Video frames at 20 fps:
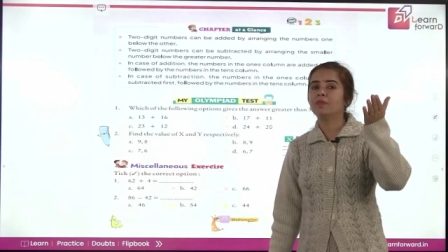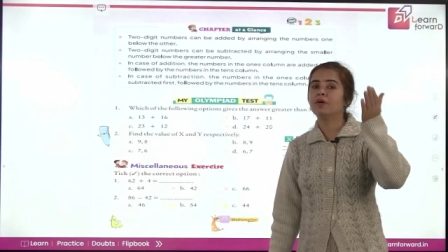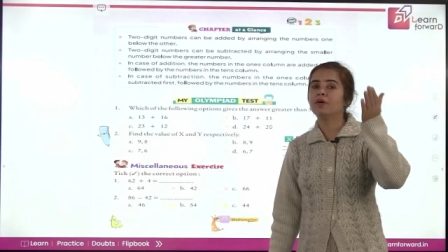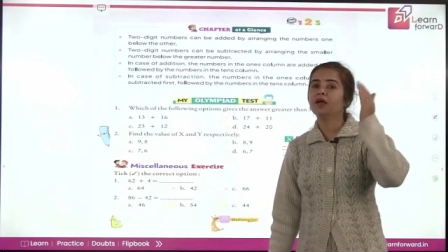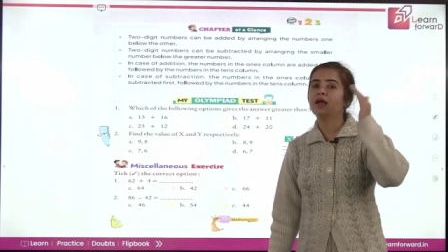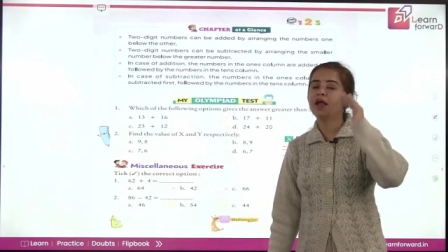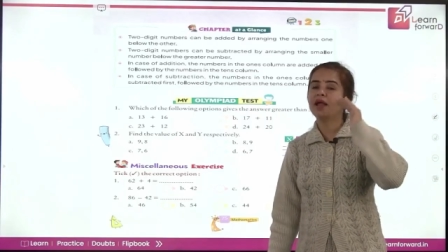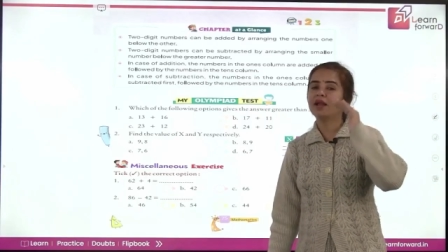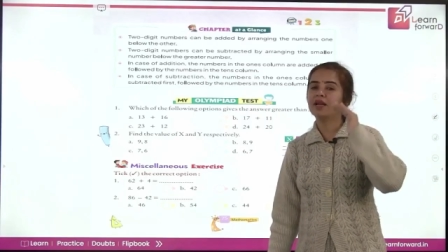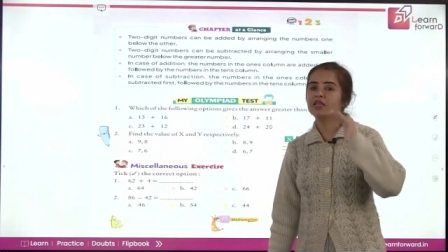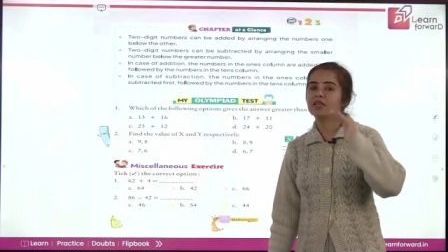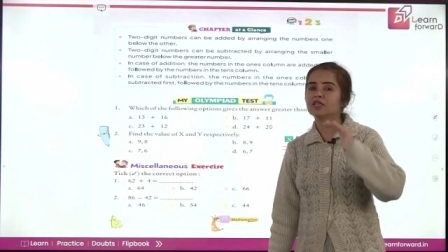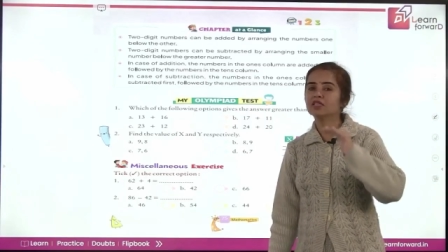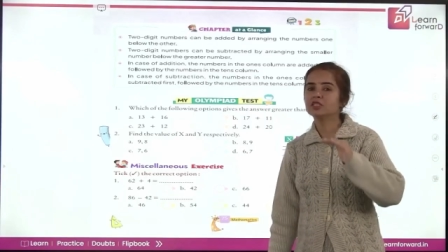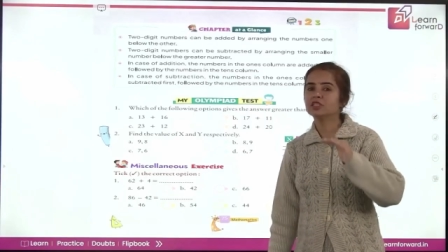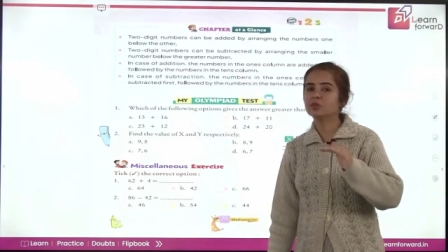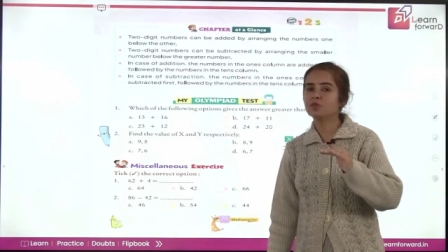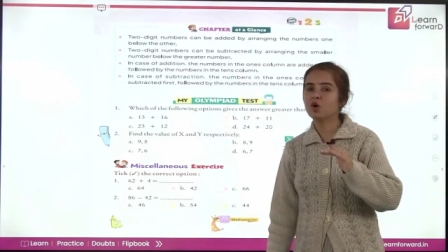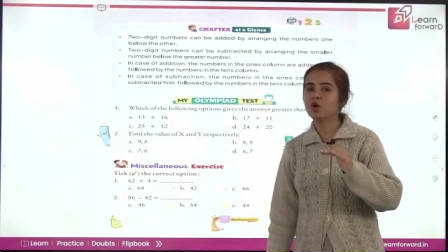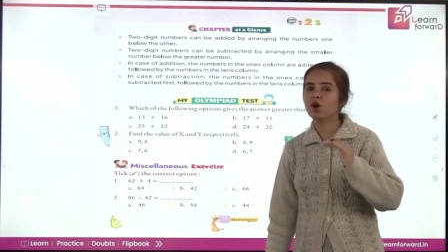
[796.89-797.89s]
and the
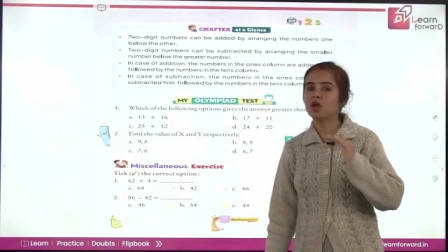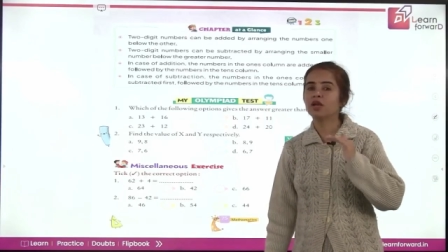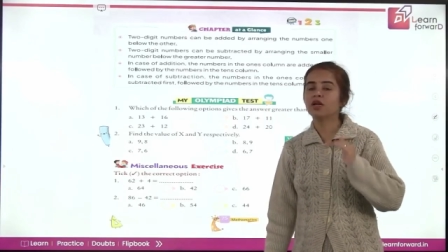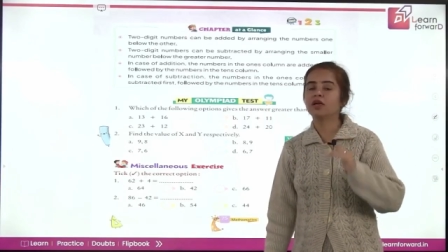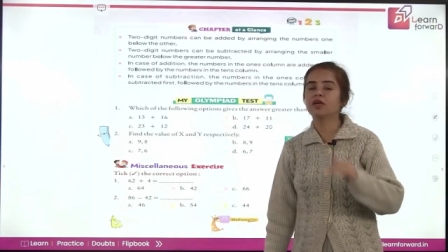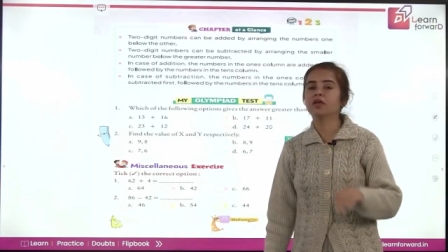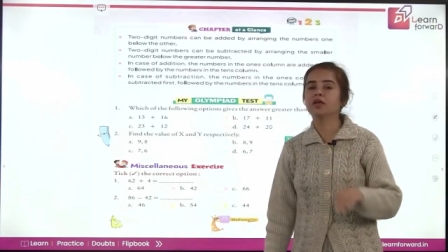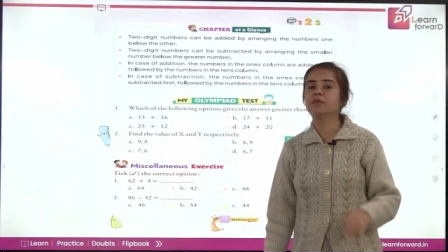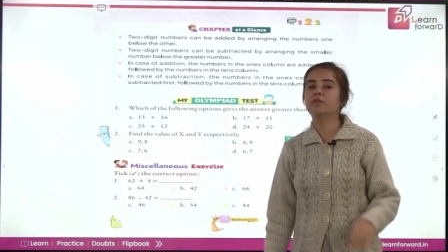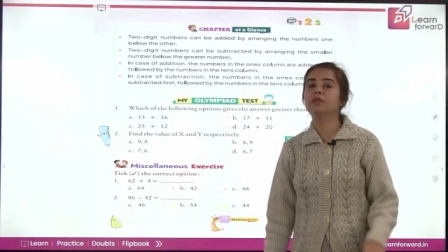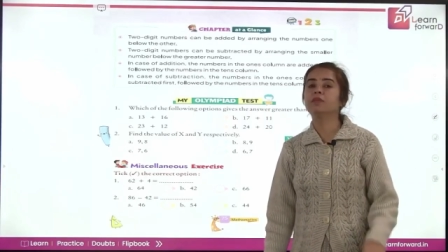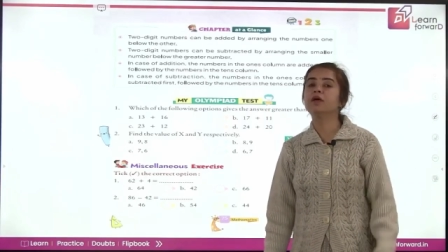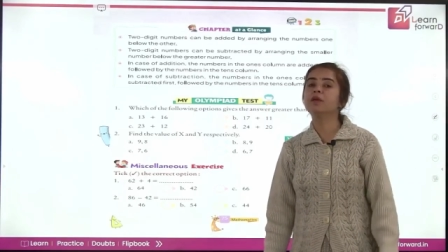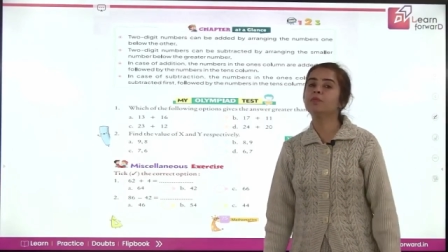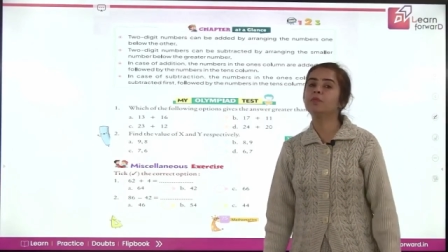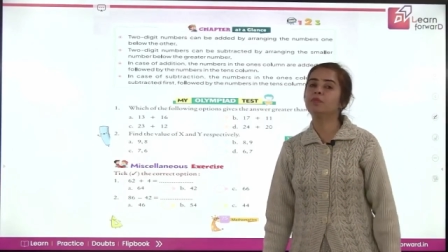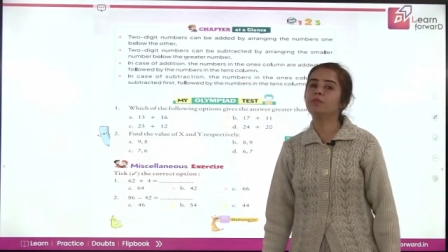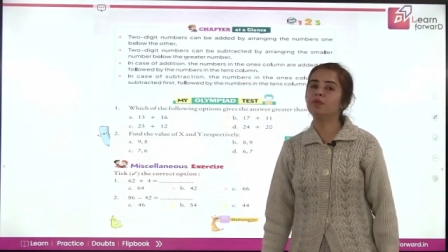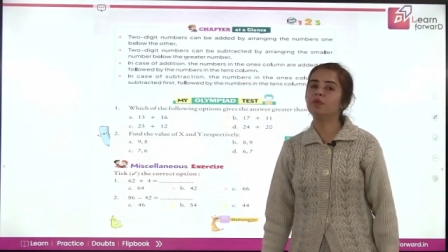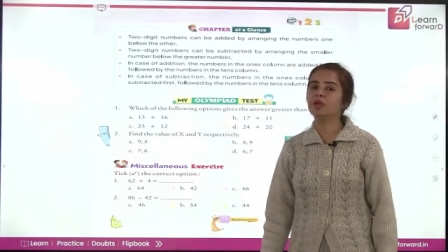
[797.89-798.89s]
smaller number
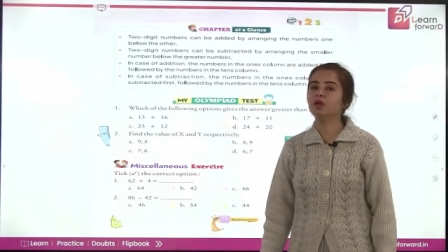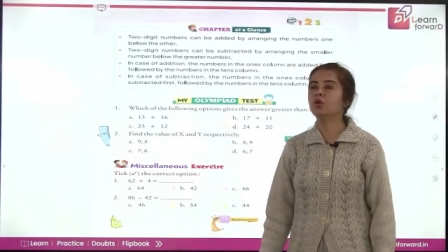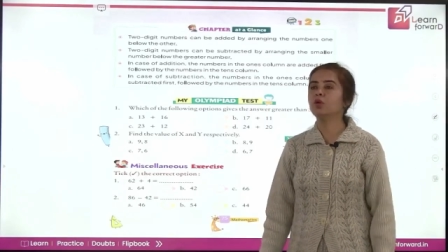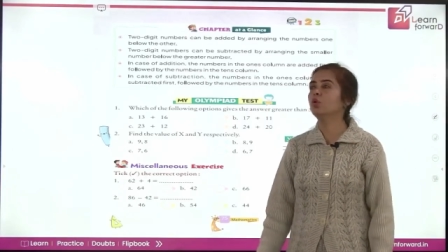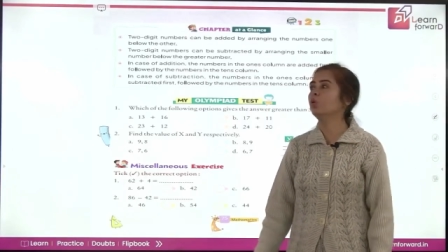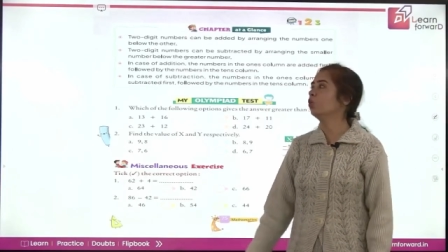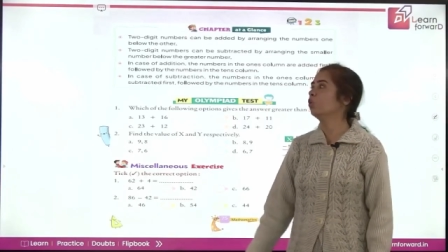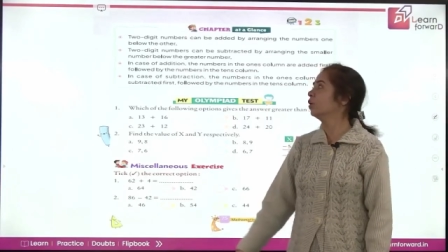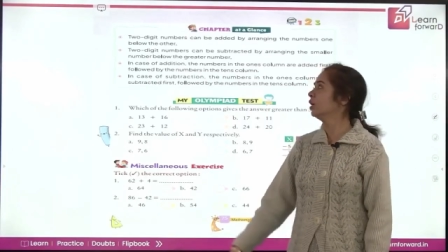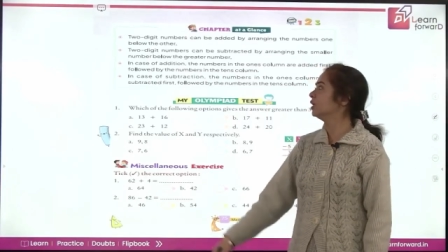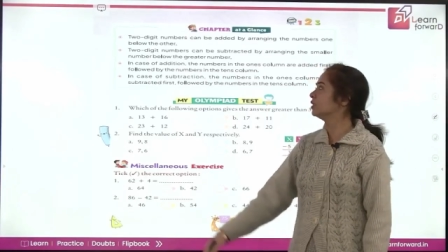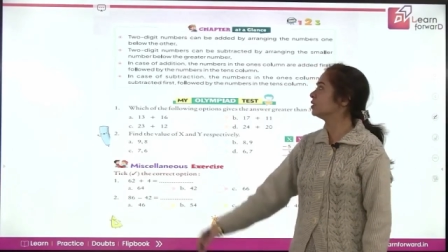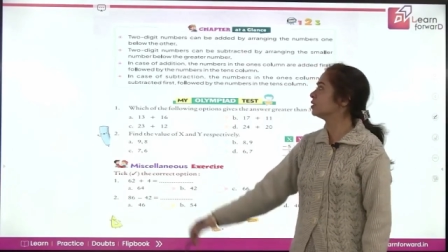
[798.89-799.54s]
below it.